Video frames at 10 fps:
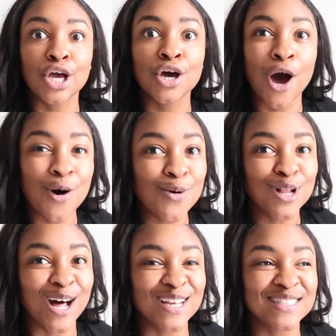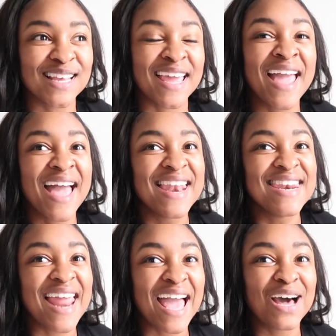coat closet.
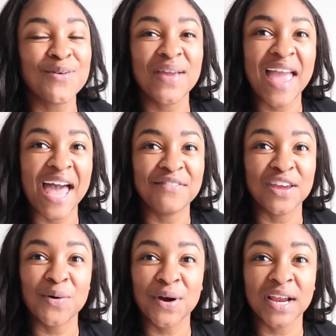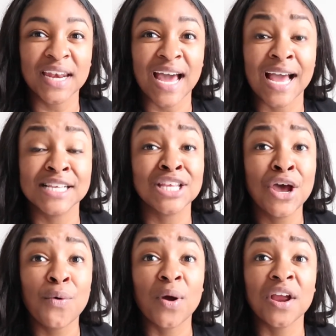Now we have it organized
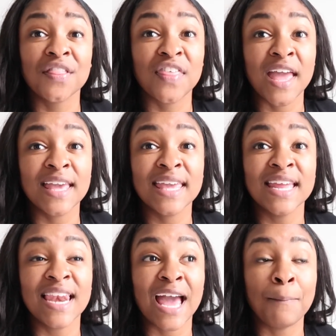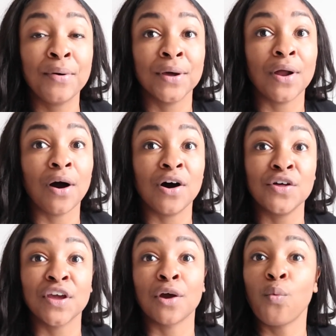where they can now put all
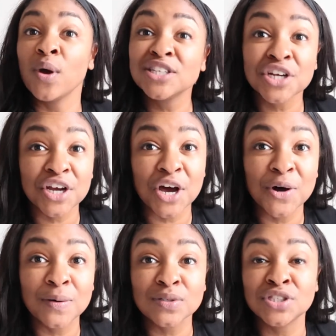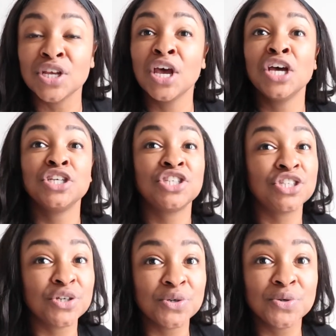their winter coats,
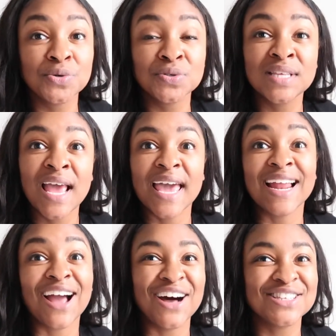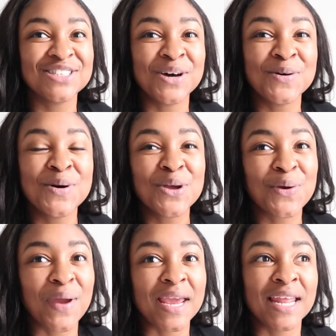shoes, and I also
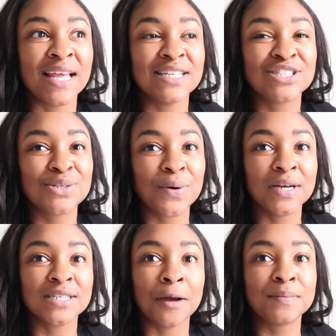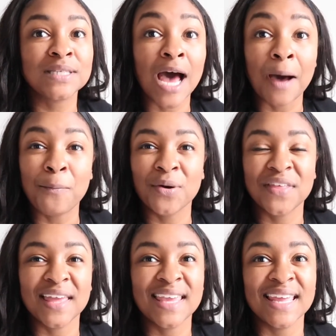created storage up top where
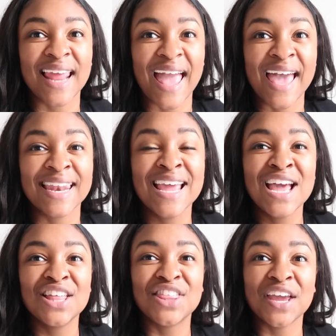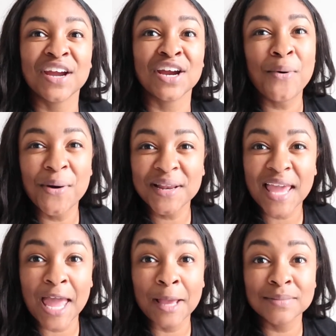they can add their board
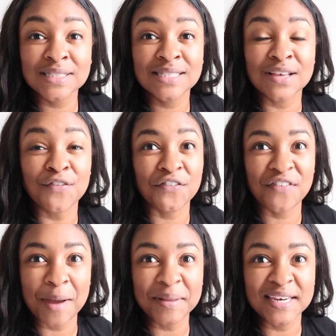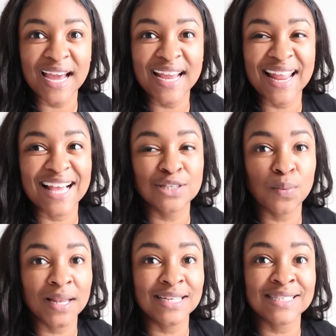games for family night, as
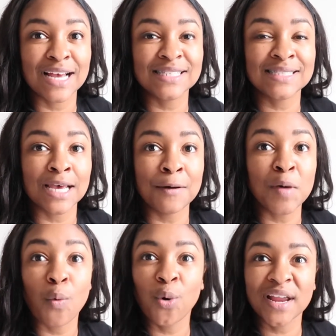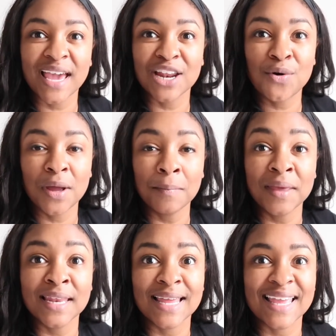well as some workout
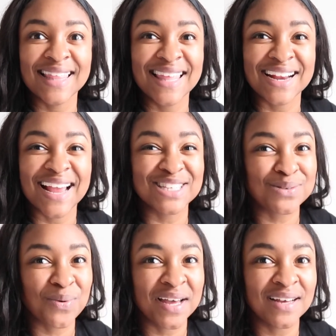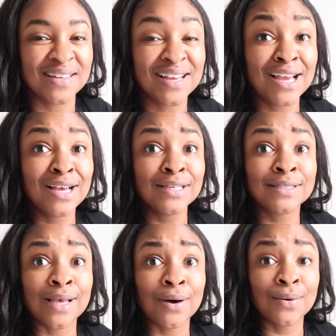equipment in there as well.
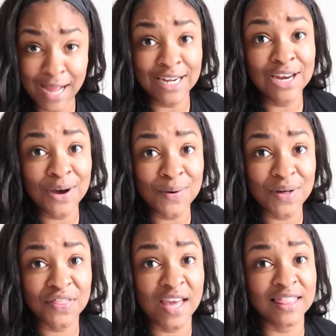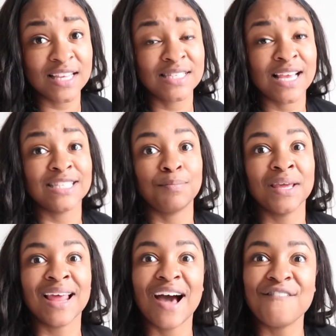So I know that this has
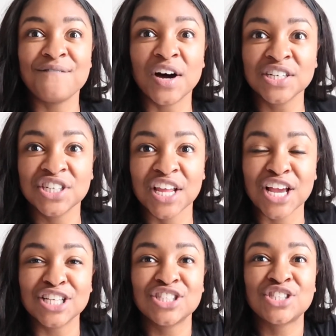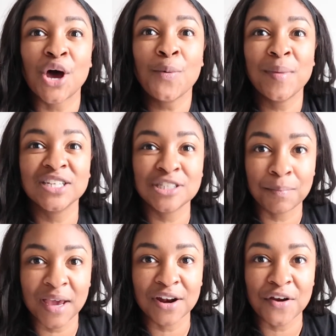been functioning so much
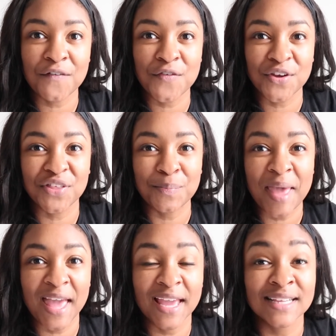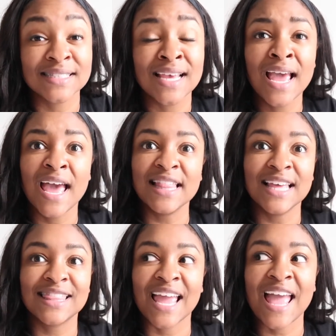better for the Paynes and
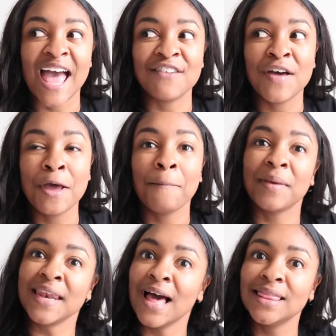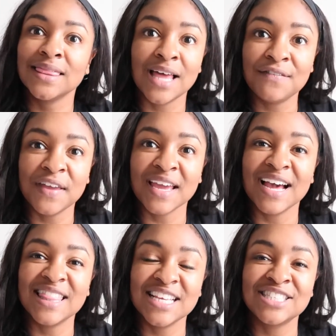that they have been loving
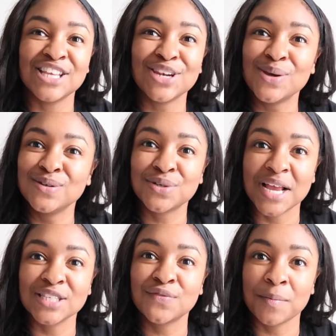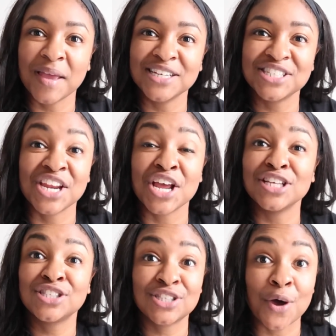this new transformation
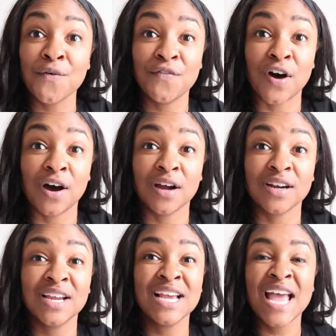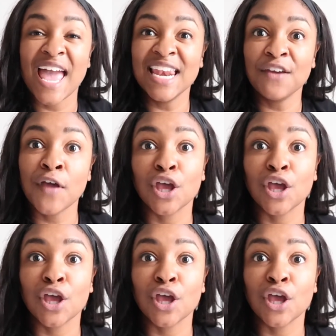so far. And if